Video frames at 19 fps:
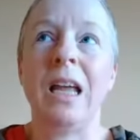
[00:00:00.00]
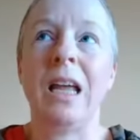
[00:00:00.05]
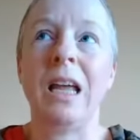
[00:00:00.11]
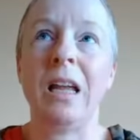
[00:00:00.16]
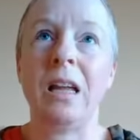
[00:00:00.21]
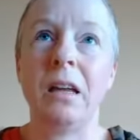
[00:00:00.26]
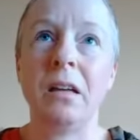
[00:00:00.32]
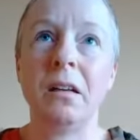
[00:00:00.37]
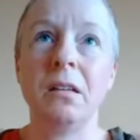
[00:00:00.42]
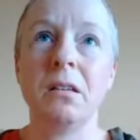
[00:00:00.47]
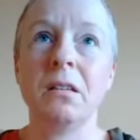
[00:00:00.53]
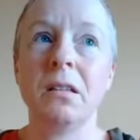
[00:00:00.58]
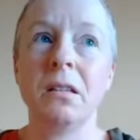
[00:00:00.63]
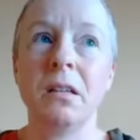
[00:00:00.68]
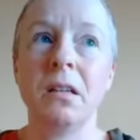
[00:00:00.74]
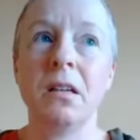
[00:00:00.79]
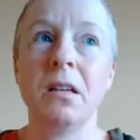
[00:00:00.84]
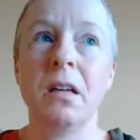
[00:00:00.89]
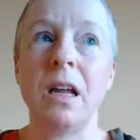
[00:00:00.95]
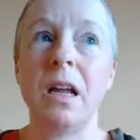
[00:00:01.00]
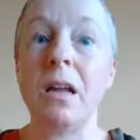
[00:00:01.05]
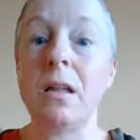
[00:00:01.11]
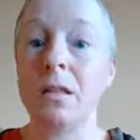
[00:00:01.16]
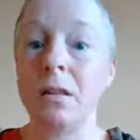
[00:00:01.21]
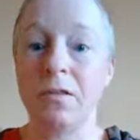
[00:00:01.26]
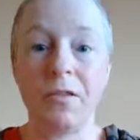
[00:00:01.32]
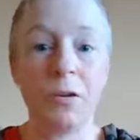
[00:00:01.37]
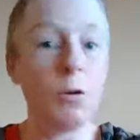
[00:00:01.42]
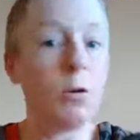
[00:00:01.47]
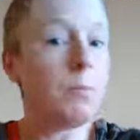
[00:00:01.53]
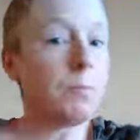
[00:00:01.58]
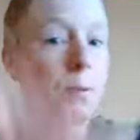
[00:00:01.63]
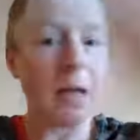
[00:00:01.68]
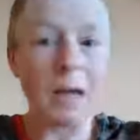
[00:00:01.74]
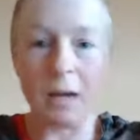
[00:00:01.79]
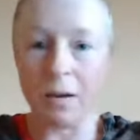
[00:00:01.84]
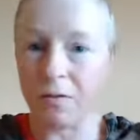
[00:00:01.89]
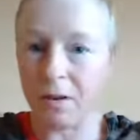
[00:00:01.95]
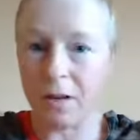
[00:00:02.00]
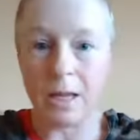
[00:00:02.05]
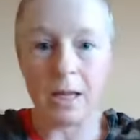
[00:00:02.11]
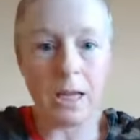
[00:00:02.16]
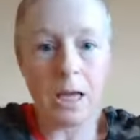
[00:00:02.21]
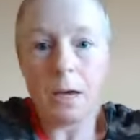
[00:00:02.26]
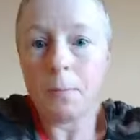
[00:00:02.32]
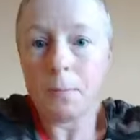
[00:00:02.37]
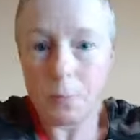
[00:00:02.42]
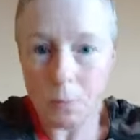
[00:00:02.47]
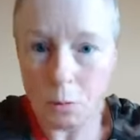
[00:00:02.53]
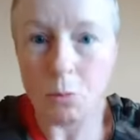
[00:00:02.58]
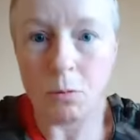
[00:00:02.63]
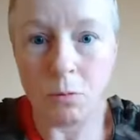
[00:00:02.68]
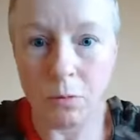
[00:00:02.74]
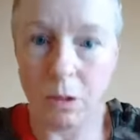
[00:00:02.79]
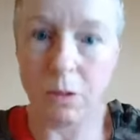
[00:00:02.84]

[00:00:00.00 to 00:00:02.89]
and either very powerfully, kaboom,